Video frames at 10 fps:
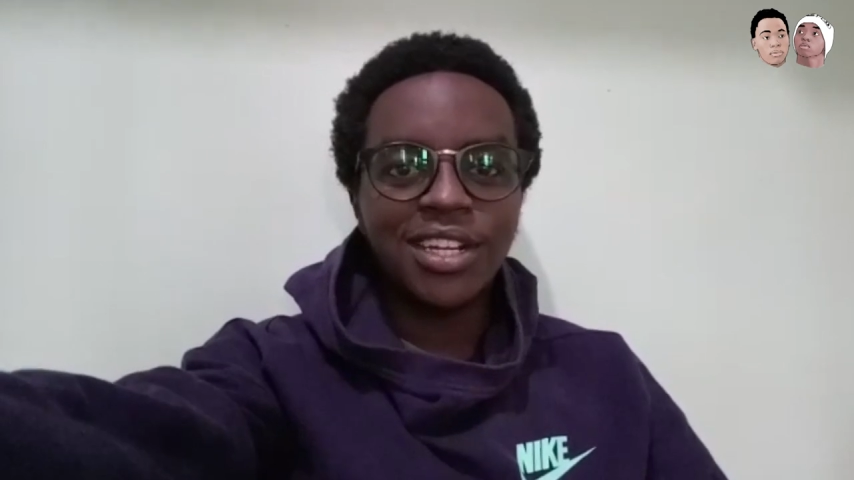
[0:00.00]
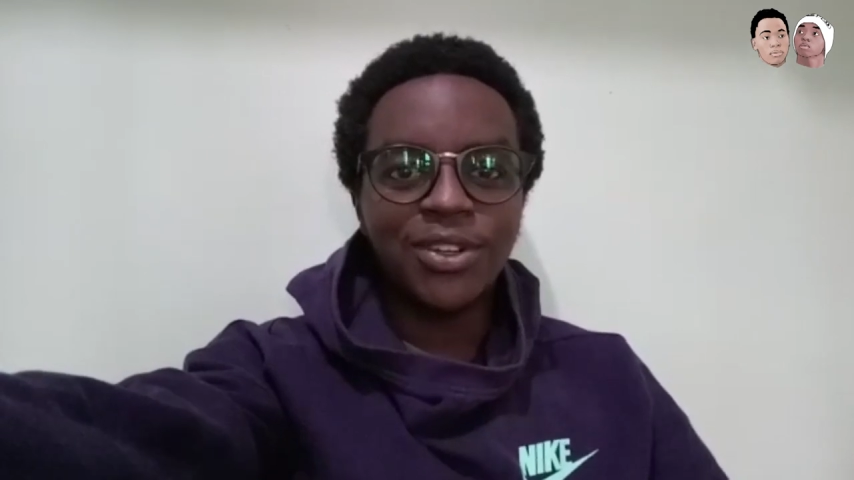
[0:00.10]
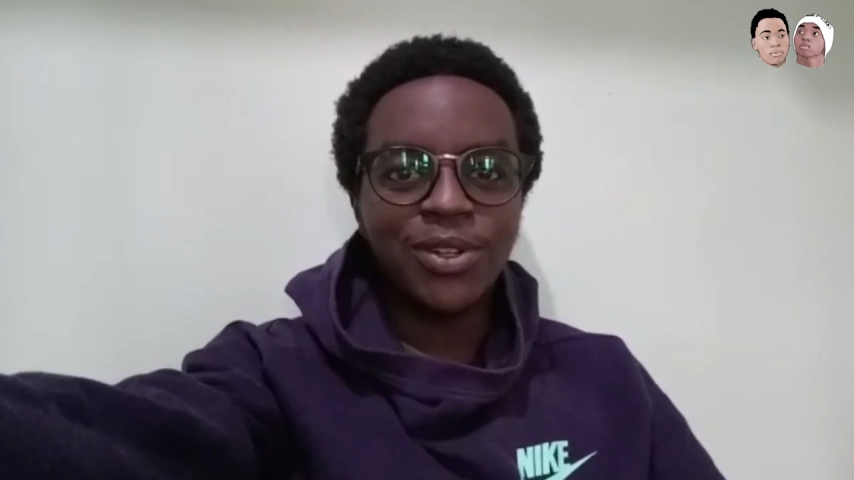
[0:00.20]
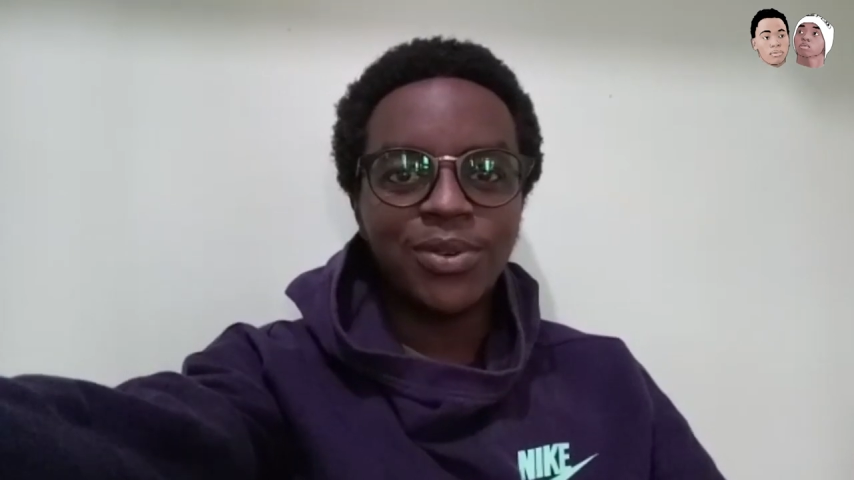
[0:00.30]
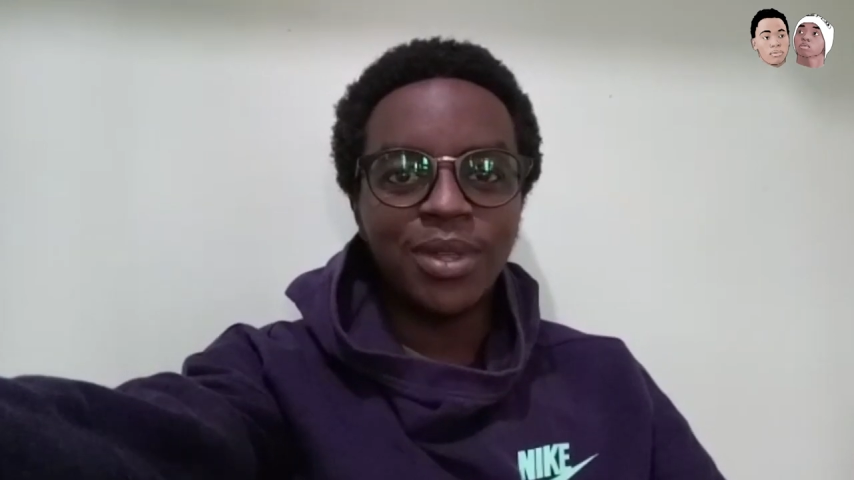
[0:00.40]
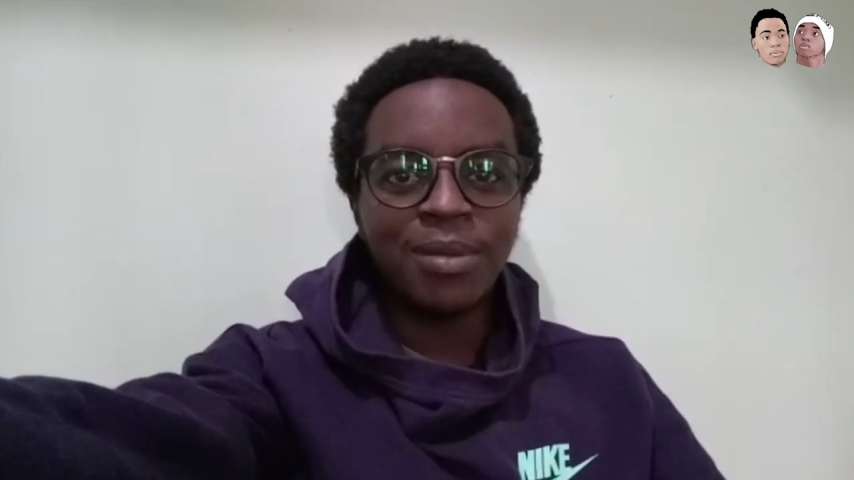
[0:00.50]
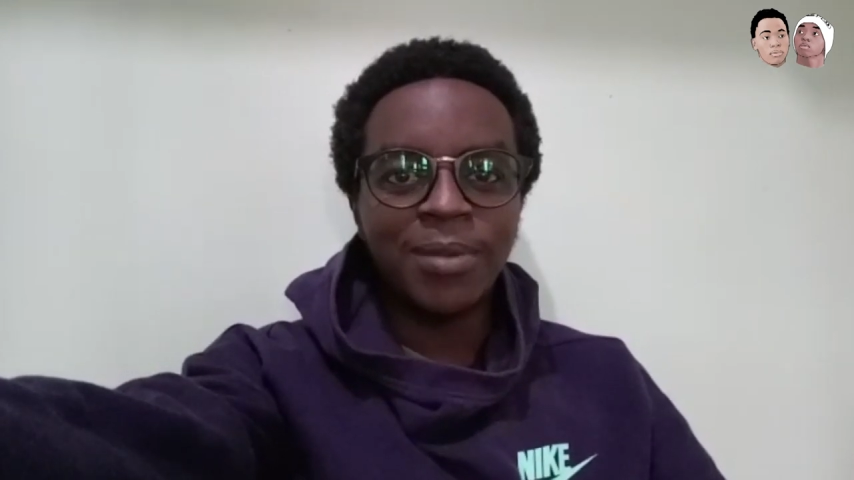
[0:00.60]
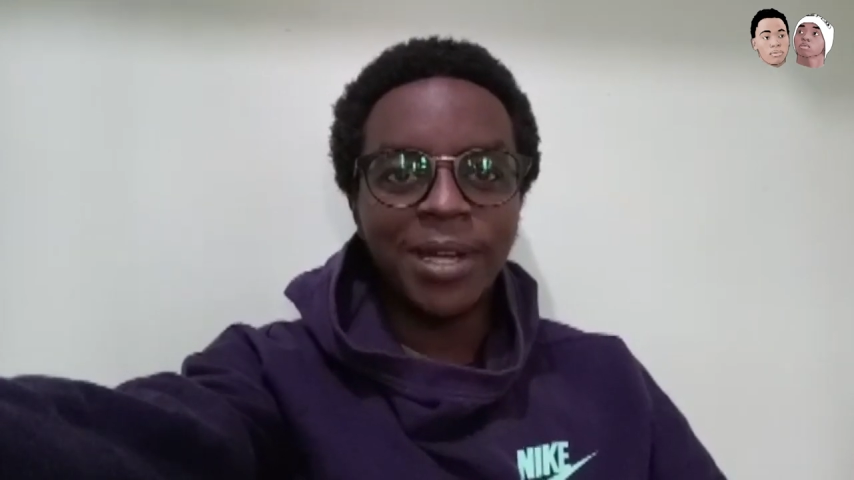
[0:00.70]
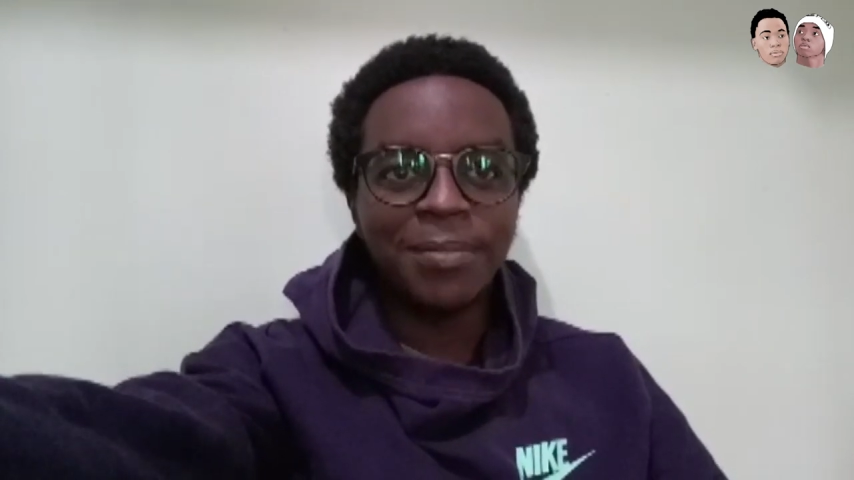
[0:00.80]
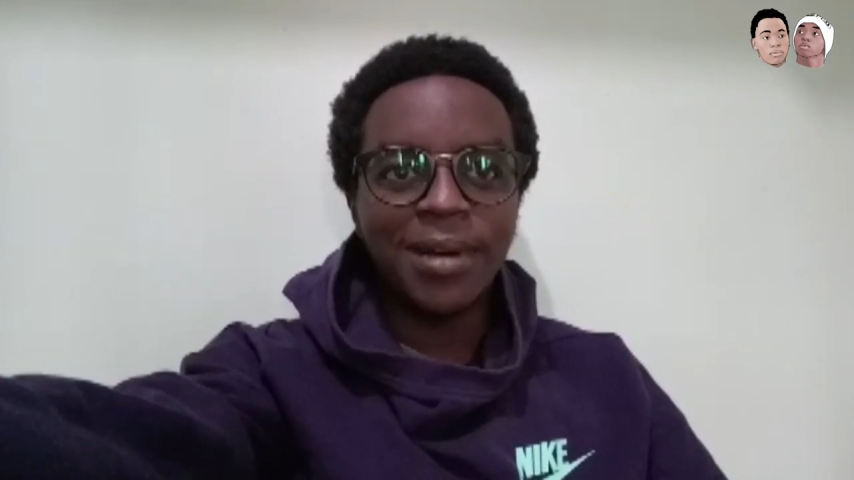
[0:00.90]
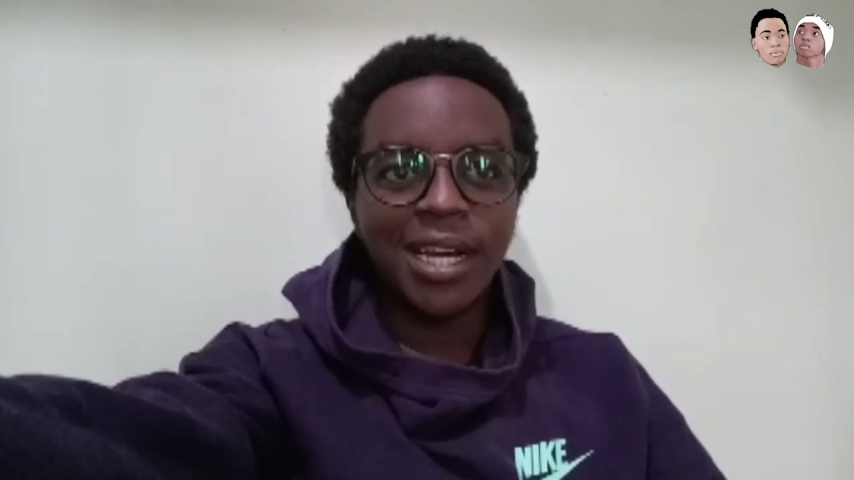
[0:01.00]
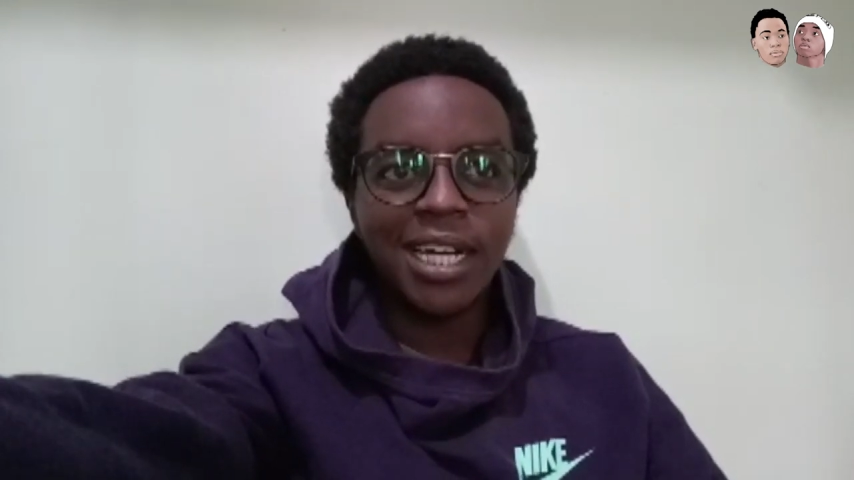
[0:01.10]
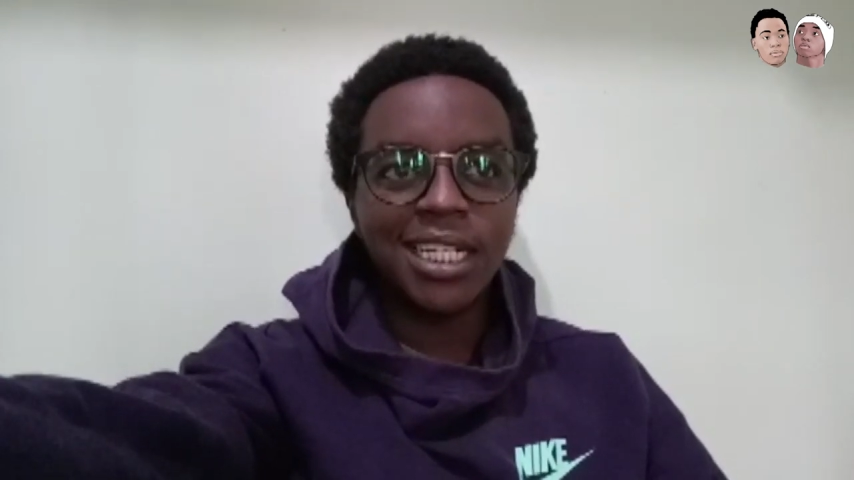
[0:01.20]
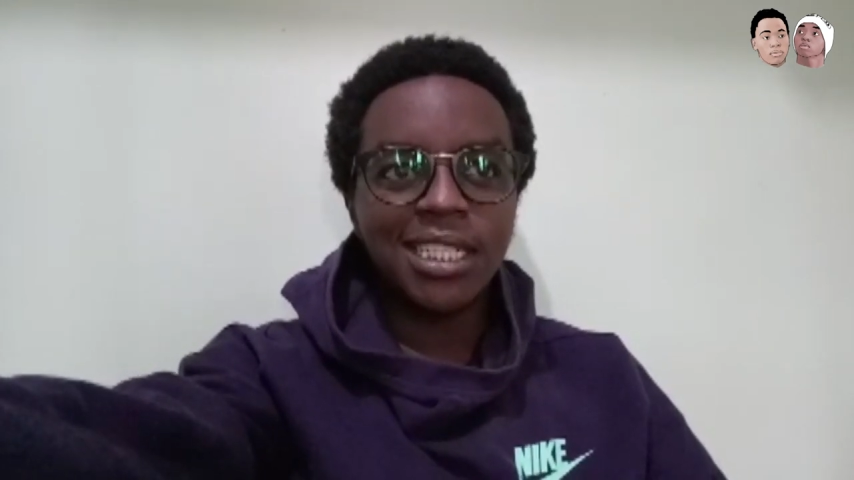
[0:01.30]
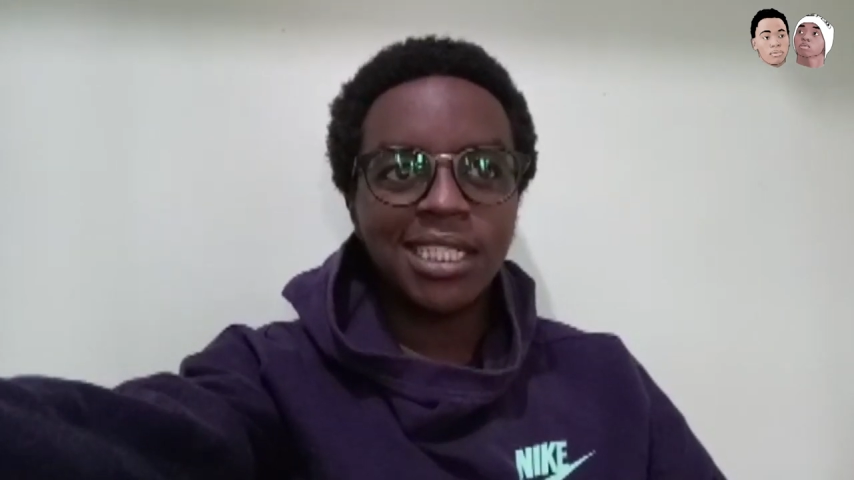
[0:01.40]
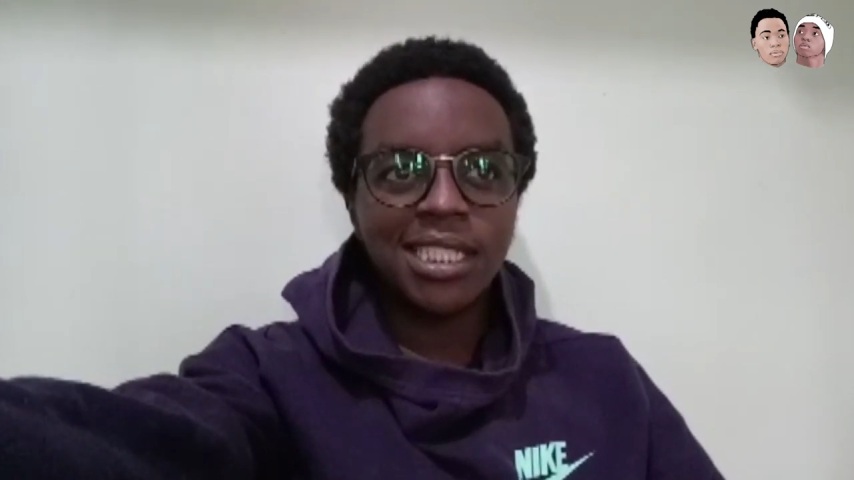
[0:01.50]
talk with my parents.